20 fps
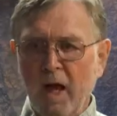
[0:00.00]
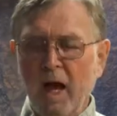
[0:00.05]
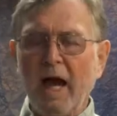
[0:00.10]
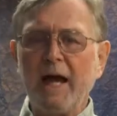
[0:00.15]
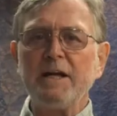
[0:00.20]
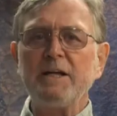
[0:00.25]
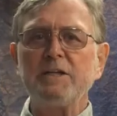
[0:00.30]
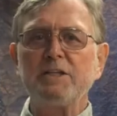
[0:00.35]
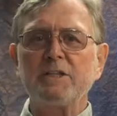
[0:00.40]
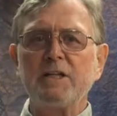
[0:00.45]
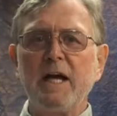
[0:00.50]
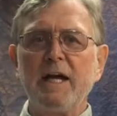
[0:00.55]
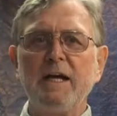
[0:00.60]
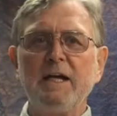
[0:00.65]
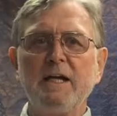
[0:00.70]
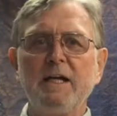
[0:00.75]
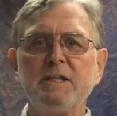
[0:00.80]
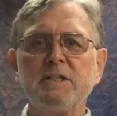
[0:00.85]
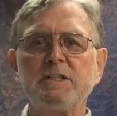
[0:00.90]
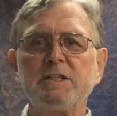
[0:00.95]
I
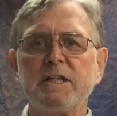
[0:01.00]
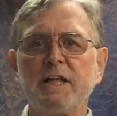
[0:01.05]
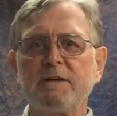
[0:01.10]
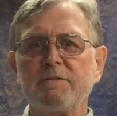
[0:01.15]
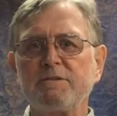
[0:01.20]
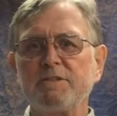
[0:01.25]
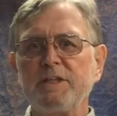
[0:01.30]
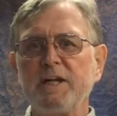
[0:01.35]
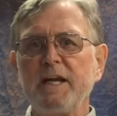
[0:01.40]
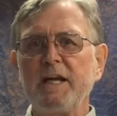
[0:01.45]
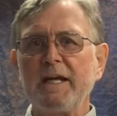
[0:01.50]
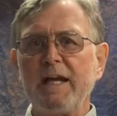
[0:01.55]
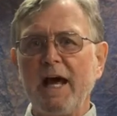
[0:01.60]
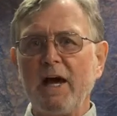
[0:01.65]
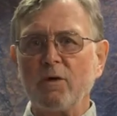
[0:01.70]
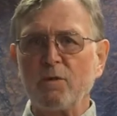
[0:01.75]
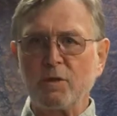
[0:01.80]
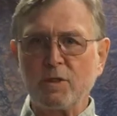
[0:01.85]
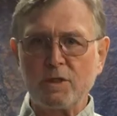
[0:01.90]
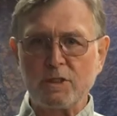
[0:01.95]
decided instead of sitting
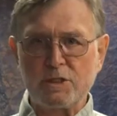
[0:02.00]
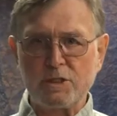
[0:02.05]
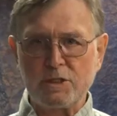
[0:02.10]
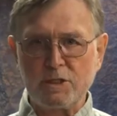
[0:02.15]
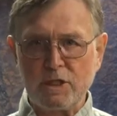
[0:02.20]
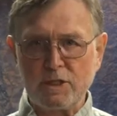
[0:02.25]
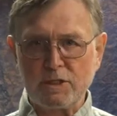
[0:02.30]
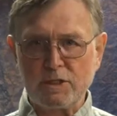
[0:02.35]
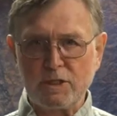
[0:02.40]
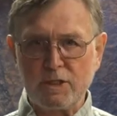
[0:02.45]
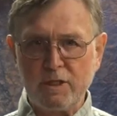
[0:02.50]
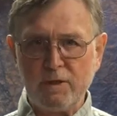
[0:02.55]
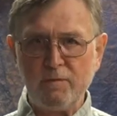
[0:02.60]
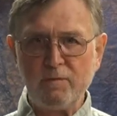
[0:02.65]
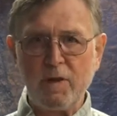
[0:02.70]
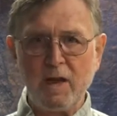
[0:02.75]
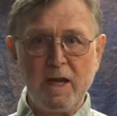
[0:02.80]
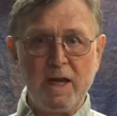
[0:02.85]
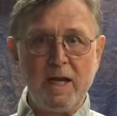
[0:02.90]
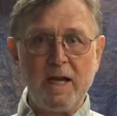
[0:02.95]
down with the salsa
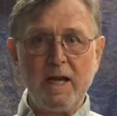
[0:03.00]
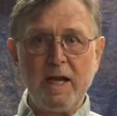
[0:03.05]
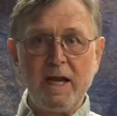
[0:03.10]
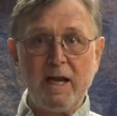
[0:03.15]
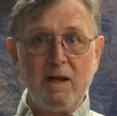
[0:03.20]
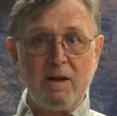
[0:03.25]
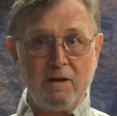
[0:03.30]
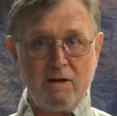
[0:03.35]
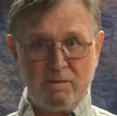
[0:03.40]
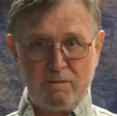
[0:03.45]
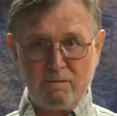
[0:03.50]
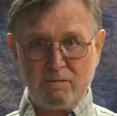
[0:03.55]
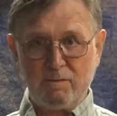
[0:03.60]
and eating,